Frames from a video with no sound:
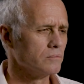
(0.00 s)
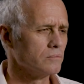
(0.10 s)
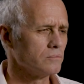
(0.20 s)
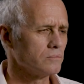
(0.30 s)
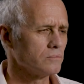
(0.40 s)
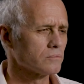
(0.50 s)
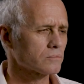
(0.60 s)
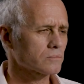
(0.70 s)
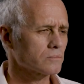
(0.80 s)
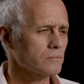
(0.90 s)

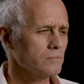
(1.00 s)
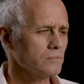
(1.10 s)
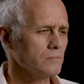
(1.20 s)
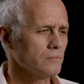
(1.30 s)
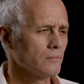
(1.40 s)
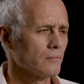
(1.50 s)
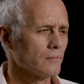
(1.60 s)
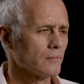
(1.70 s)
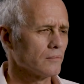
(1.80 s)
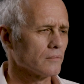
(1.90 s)

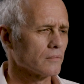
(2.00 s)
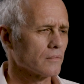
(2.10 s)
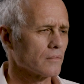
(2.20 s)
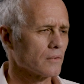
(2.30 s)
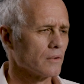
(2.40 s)
(silence)